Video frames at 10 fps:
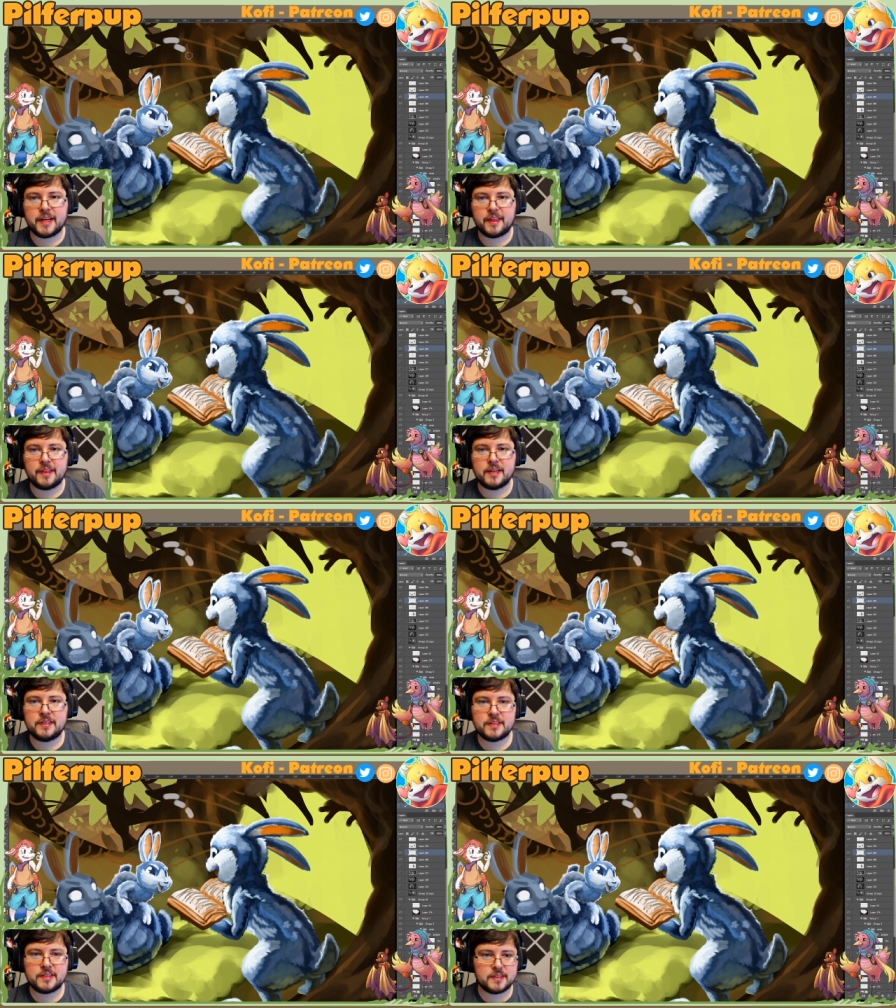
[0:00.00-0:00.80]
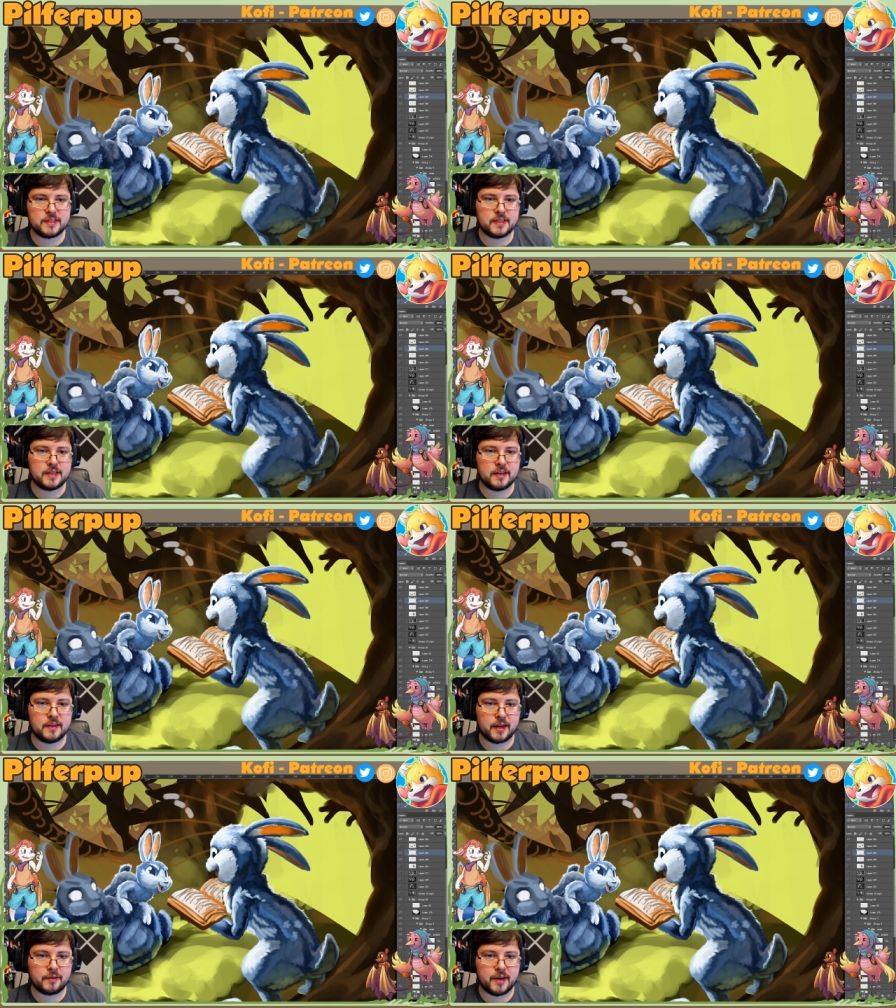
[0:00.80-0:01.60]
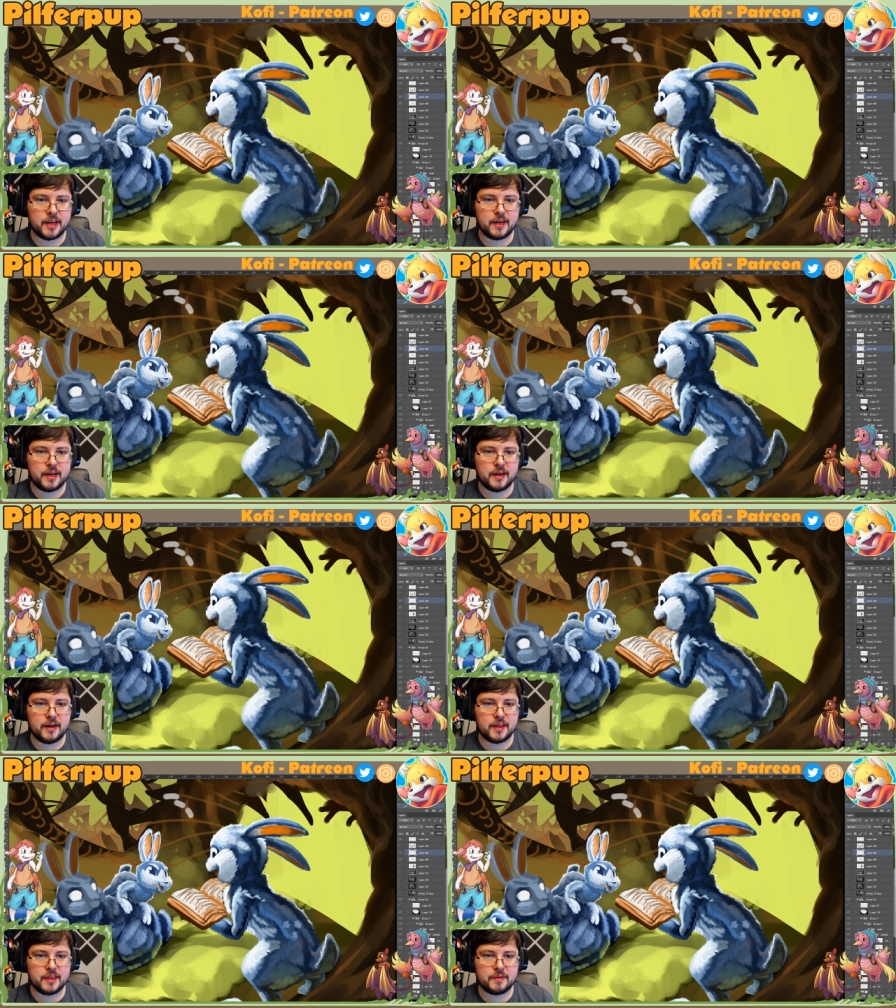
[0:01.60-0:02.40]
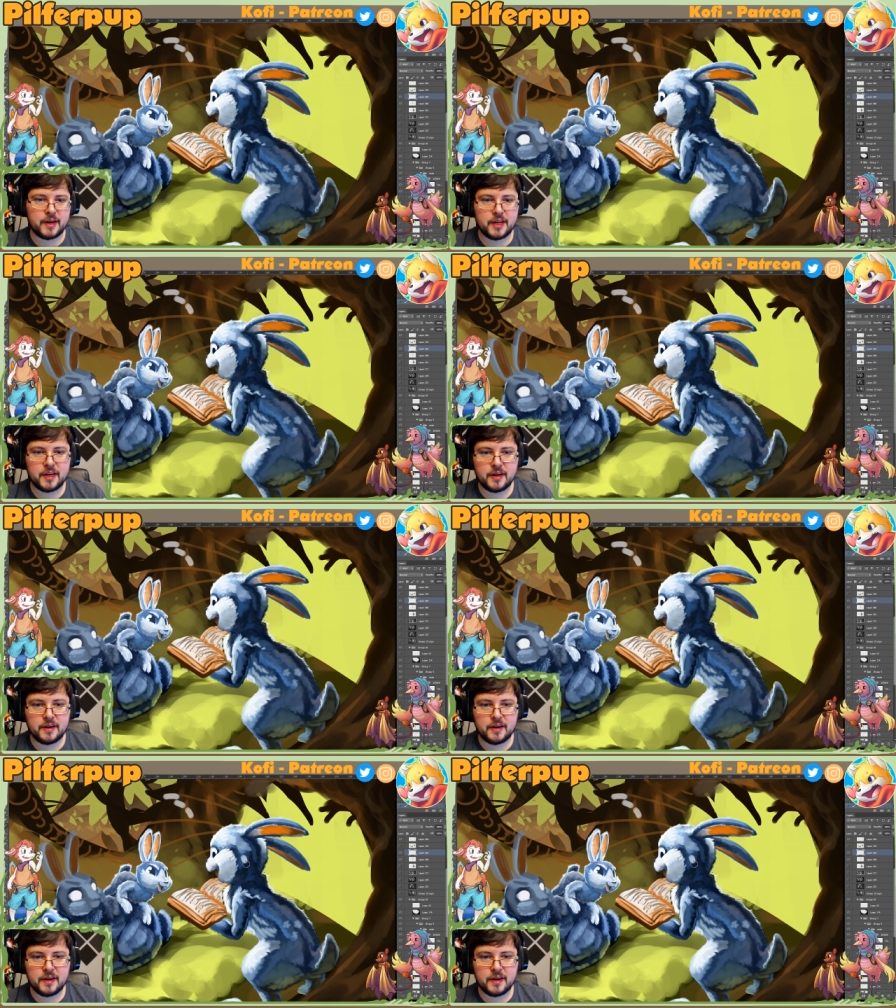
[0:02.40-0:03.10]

like this, like right here, and then right here,